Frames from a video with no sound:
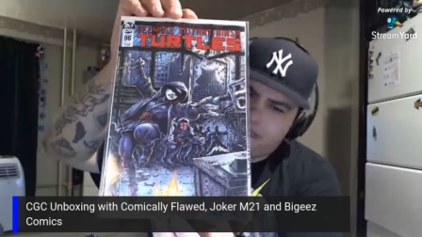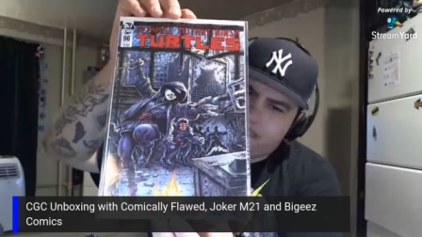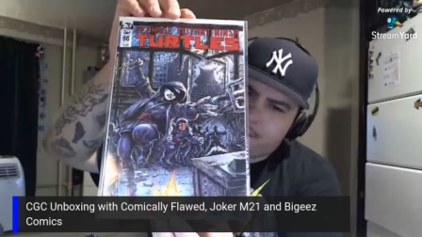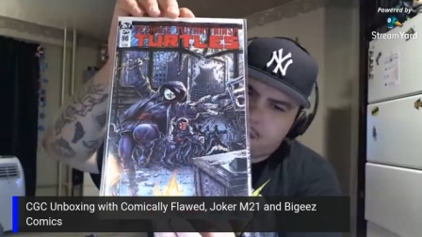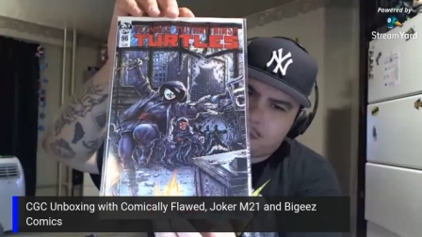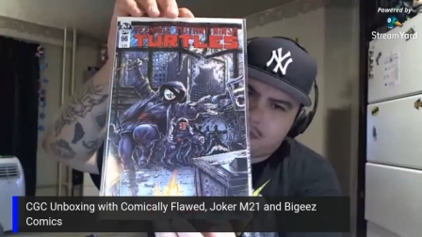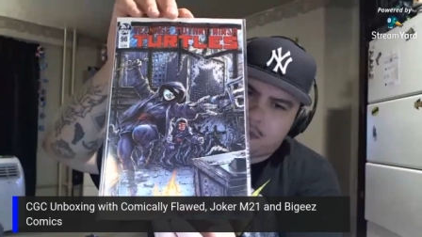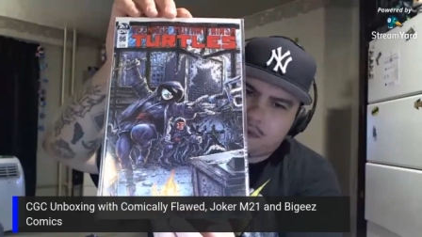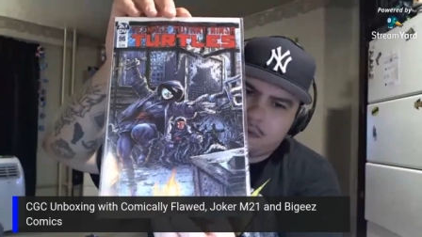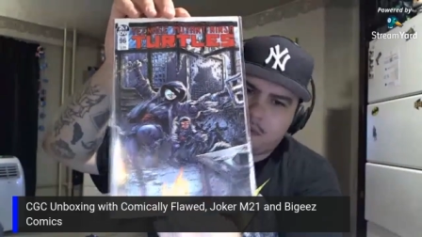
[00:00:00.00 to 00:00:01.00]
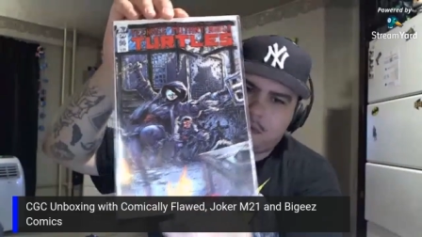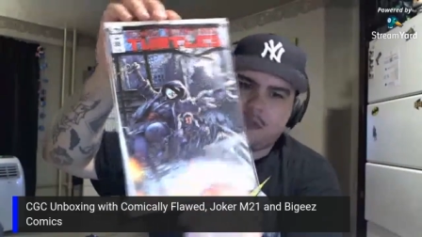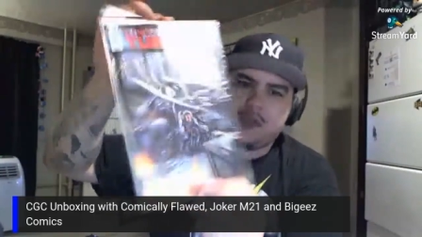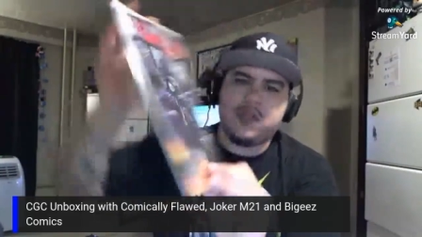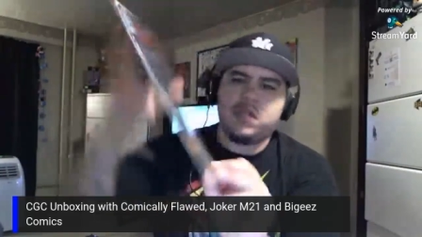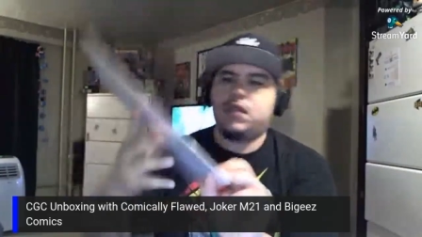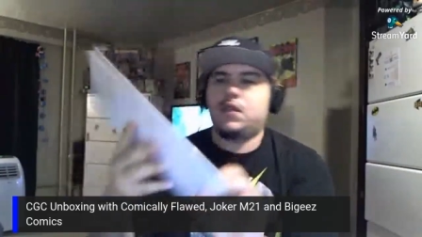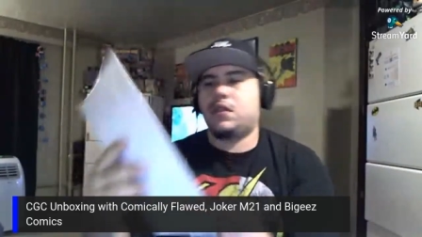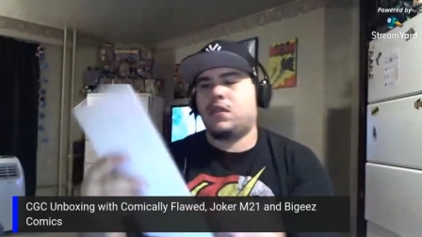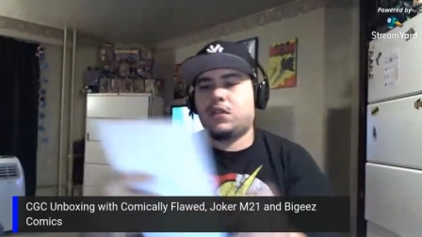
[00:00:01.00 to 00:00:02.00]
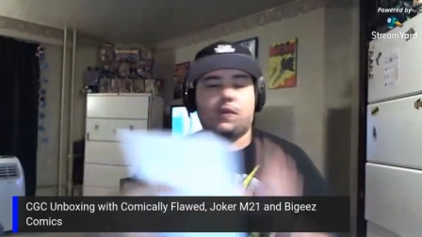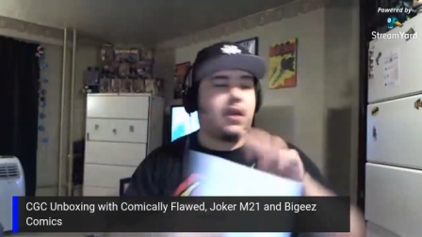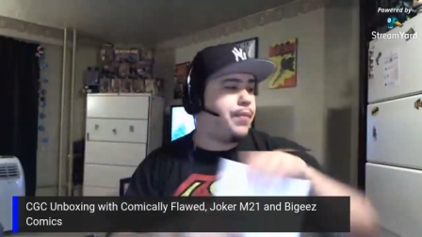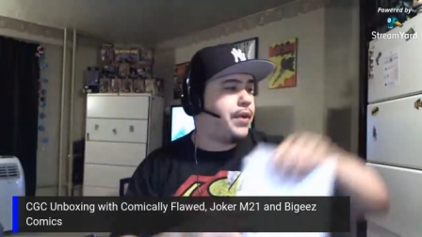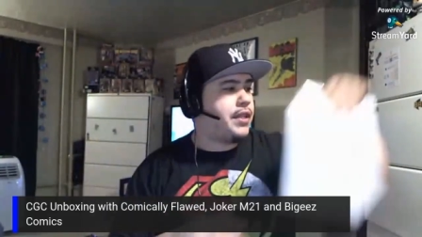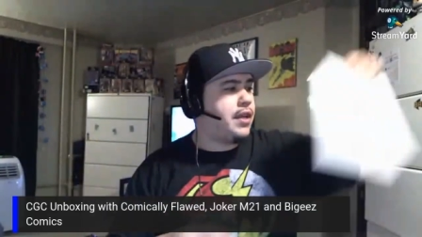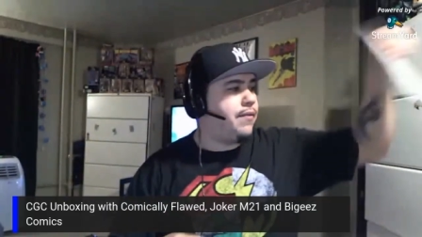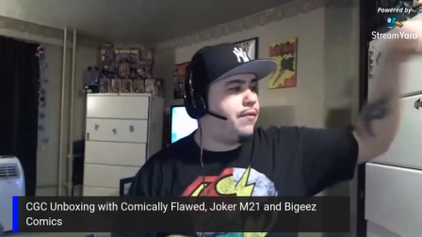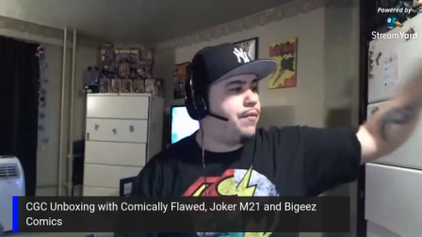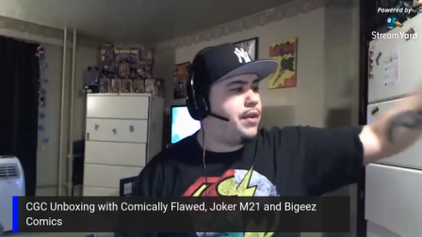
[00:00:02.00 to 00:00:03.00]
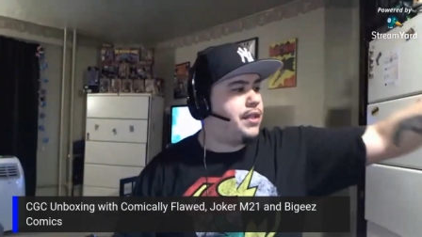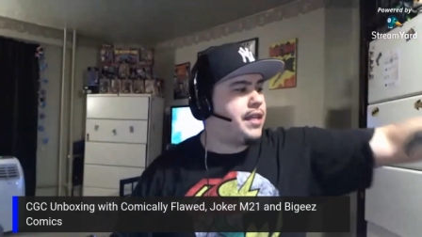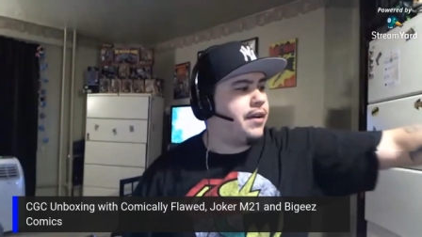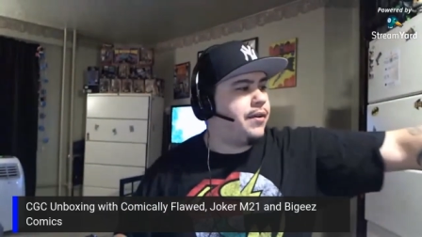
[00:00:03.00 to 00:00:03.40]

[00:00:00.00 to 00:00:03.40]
So nice. That's what I picked up from Intel.